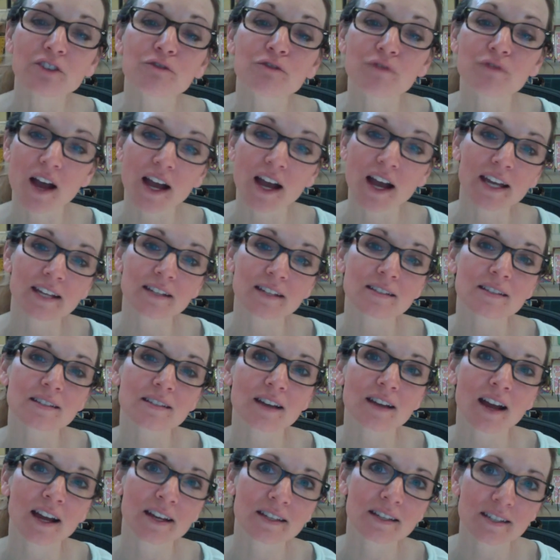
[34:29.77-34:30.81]
you find
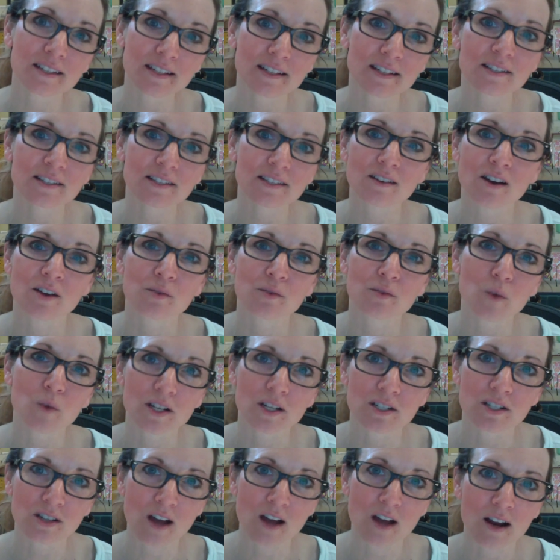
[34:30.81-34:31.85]
ideas on what
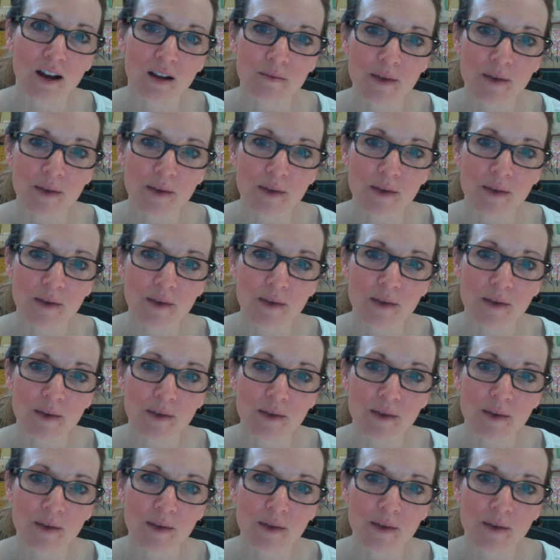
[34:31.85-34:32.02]
to talk